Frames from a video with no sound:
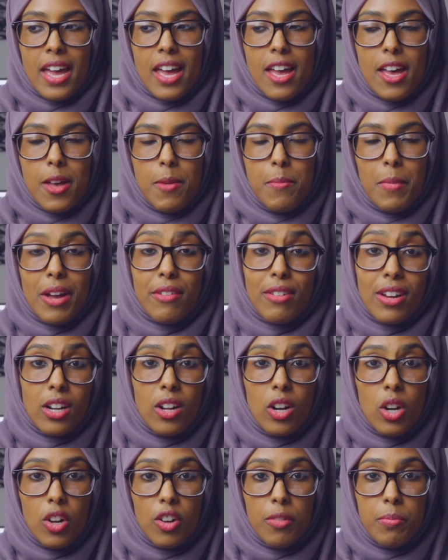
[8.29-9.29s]
I've had a
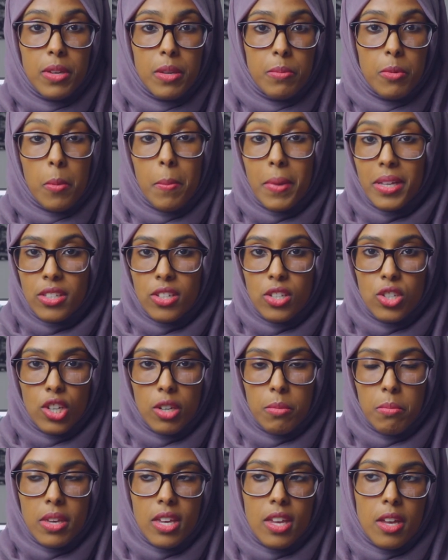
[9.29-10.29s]
lot of people messaging
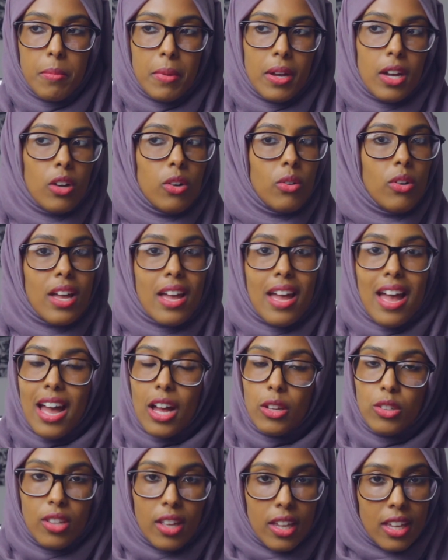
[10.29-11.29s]
me about
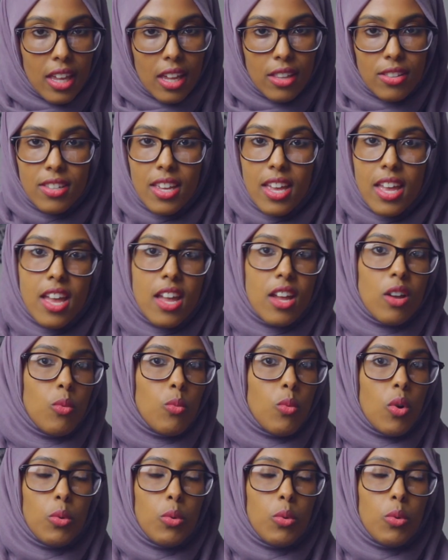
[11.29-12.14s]
how did I get in,